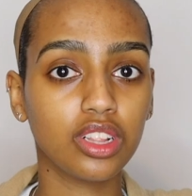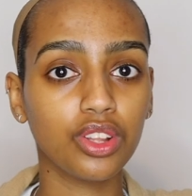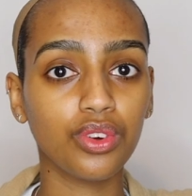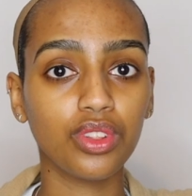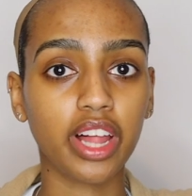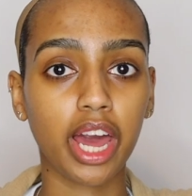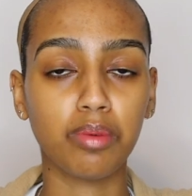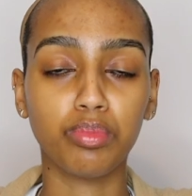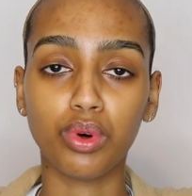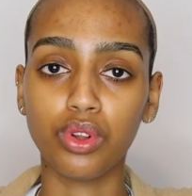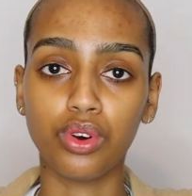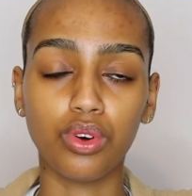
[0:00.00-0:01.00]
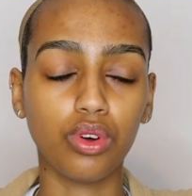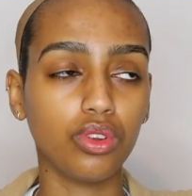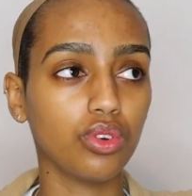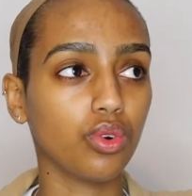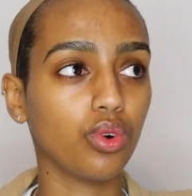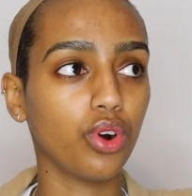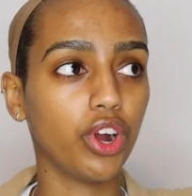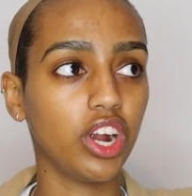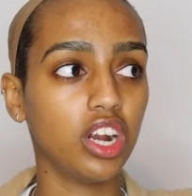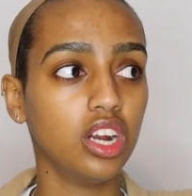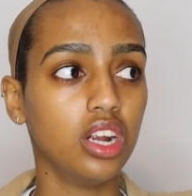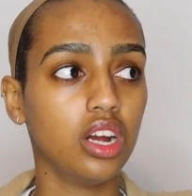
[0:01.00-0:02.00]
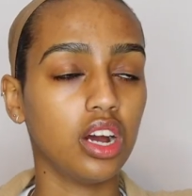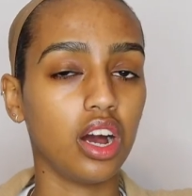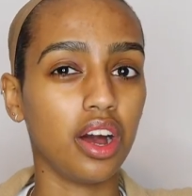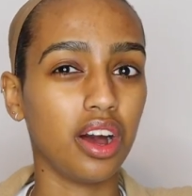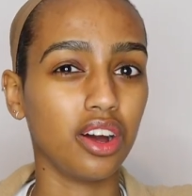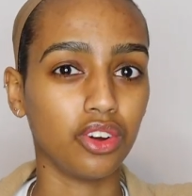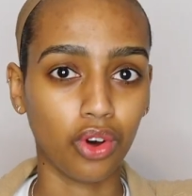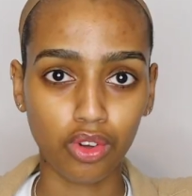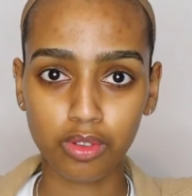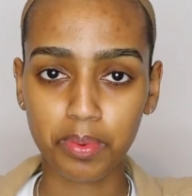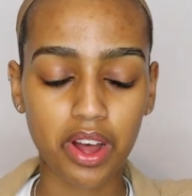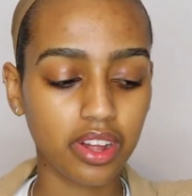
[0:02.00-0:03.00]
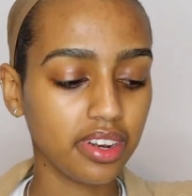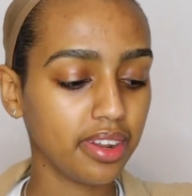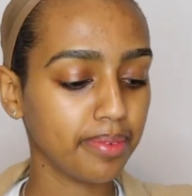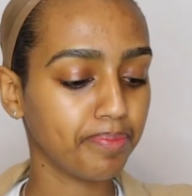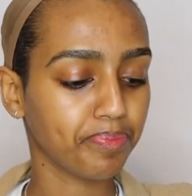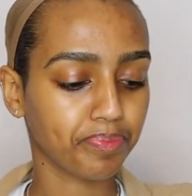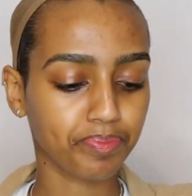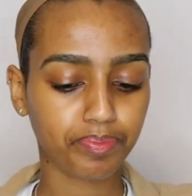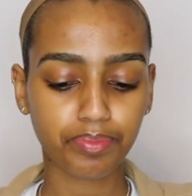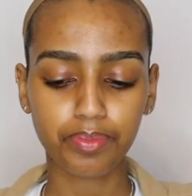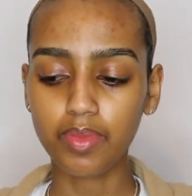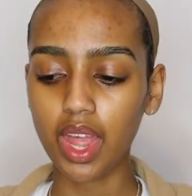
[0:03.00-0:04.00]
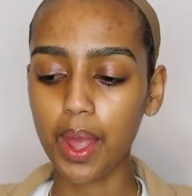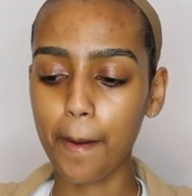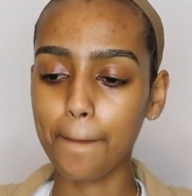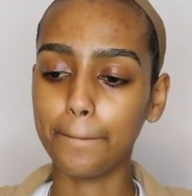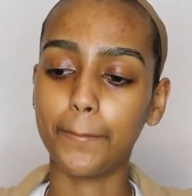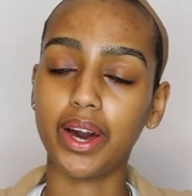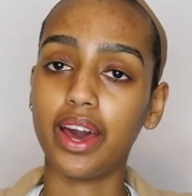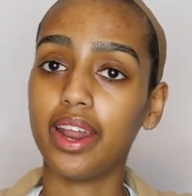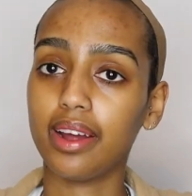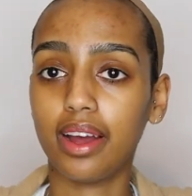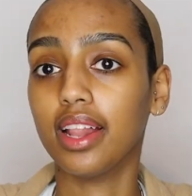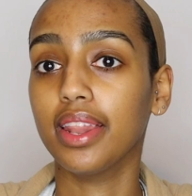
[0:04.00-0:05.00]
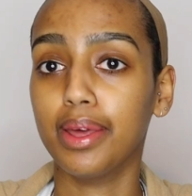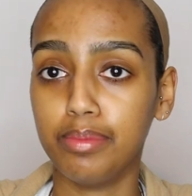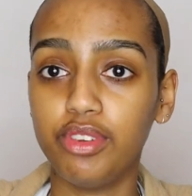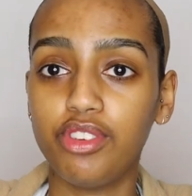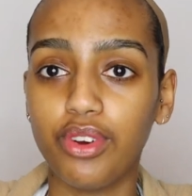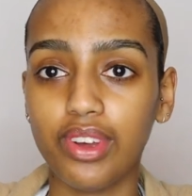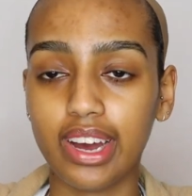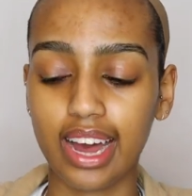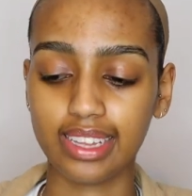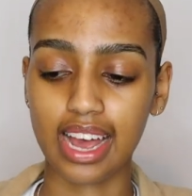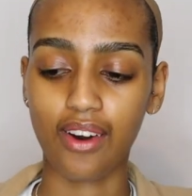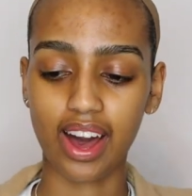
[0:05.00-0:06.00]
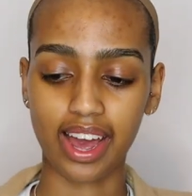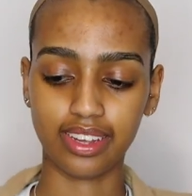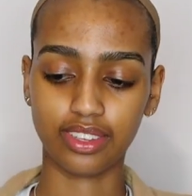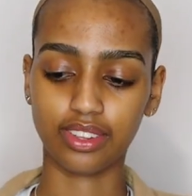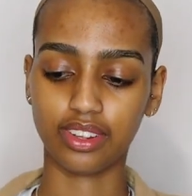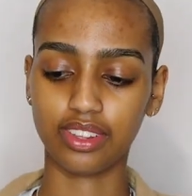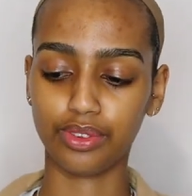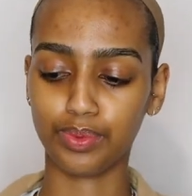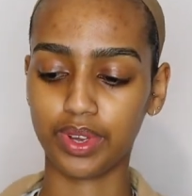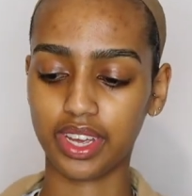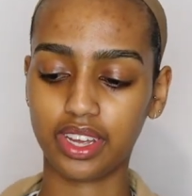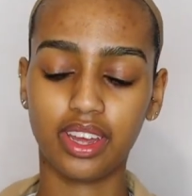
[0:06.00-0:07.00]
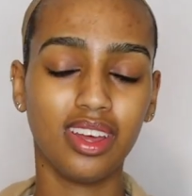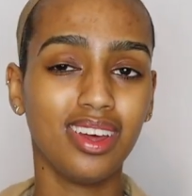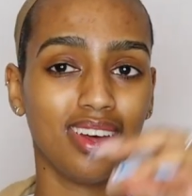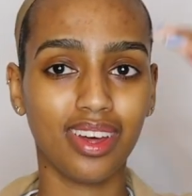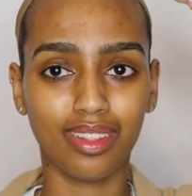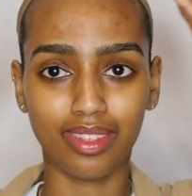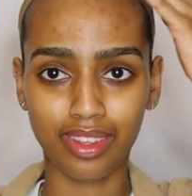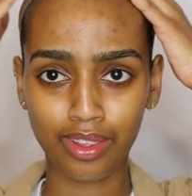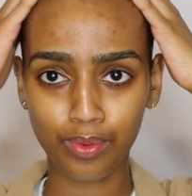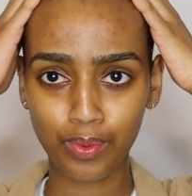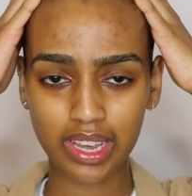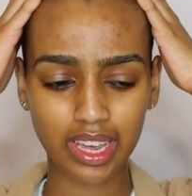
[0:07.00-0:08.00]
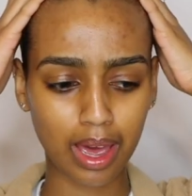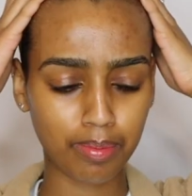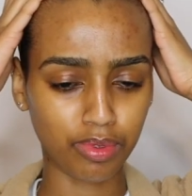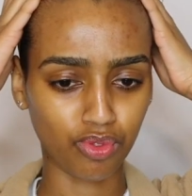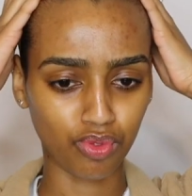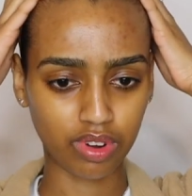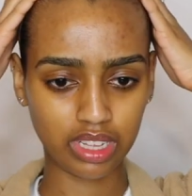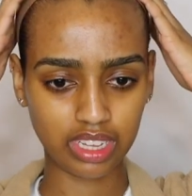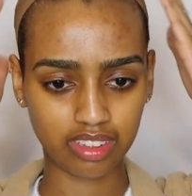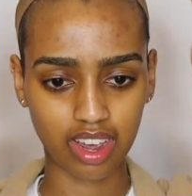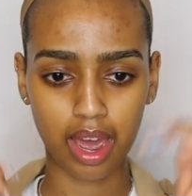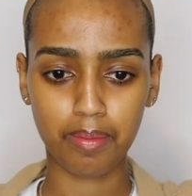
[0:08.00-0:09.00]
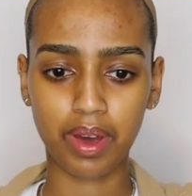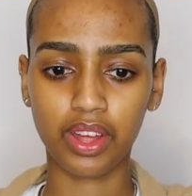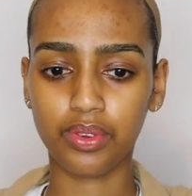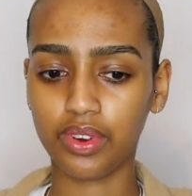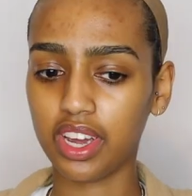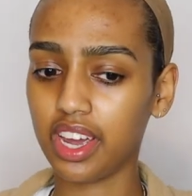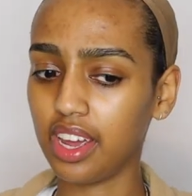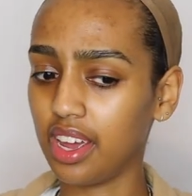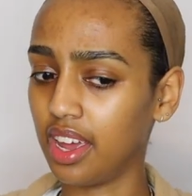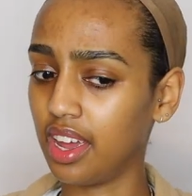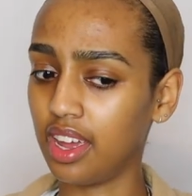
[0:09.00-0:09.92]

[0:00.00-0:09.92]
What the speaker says: glue like Bold Hold or Ghost Bond. But let me show you guys how I install this wig. This wig cap is really tight, by the way,